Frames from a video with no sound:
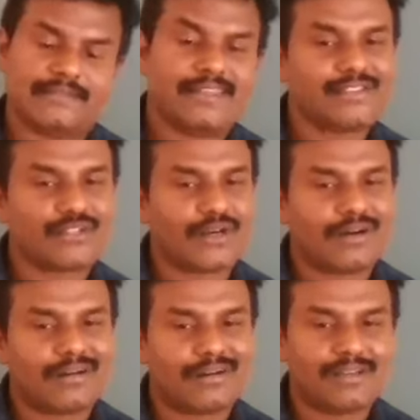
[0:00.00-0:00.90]
is
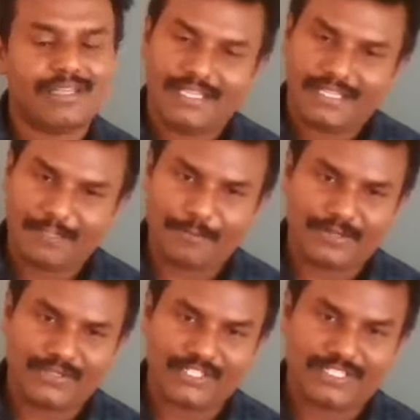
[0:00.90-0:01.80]
called
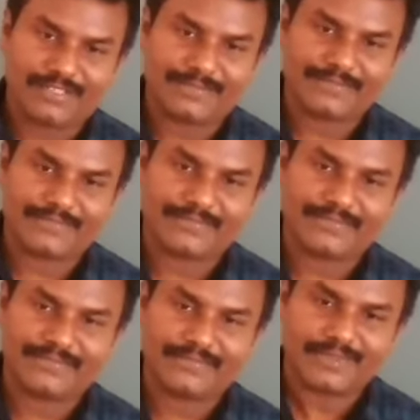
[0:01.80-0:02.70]
reproduction.
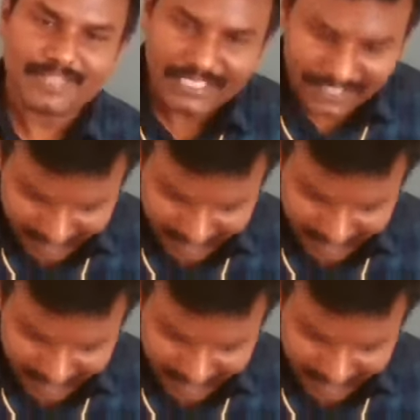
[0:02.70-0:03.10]
See,